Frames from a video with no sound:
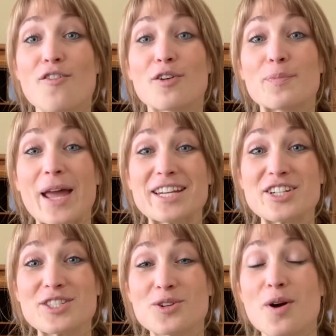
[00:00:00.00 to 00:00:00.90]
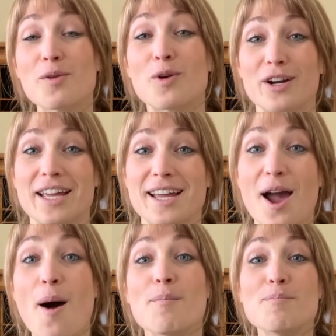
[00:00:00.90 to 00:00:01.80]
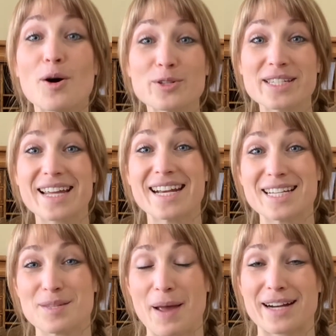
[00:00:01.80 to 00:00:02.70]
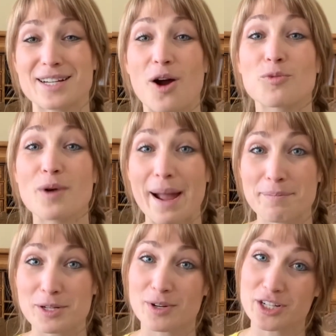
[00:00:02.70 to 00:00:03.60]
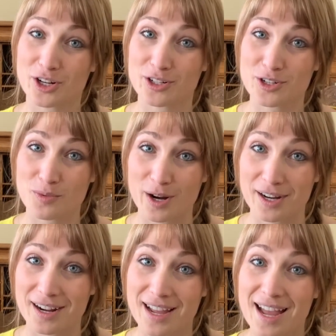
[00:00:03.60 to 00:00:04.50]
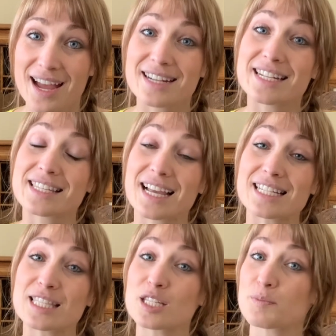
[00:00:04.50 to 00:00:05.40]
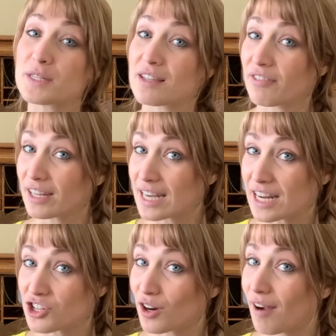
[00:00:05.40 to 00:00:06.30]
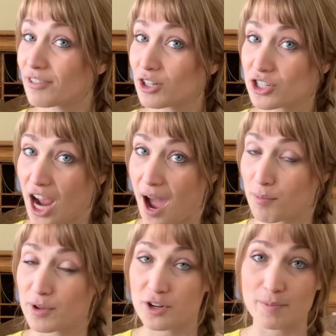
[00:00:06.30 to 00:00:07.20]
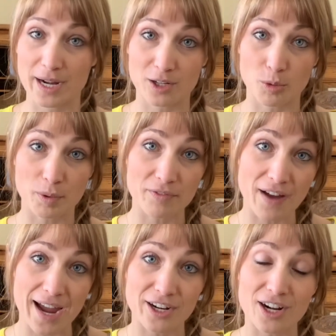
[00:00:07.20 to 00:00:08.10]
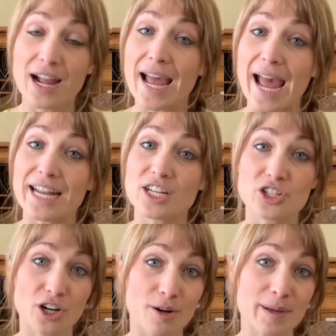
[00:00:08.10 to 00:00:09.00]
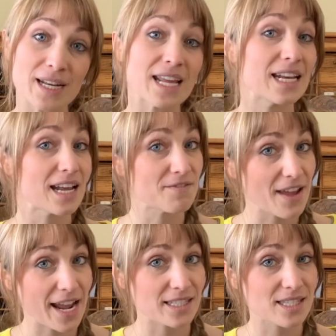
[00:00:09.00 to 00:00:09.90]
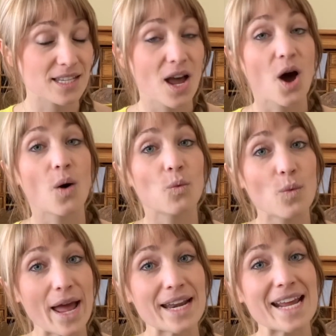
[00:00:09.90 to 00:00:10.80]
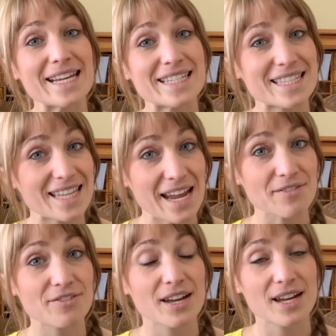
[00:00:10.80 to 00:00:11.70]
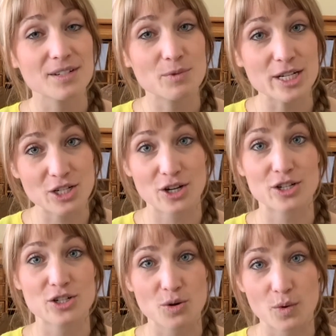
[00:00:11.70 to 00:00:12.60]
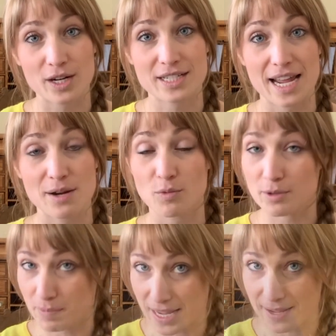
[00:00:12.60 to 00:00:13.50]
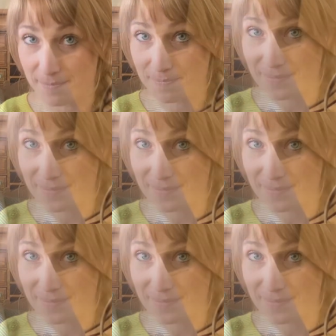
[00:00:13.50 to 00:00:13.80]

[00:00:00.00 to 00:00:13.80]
For patients who are working, most can expect a rapid return to work. Discuss the specific nature of your job with your medical provider and determine in advance when a safe return to work date would be.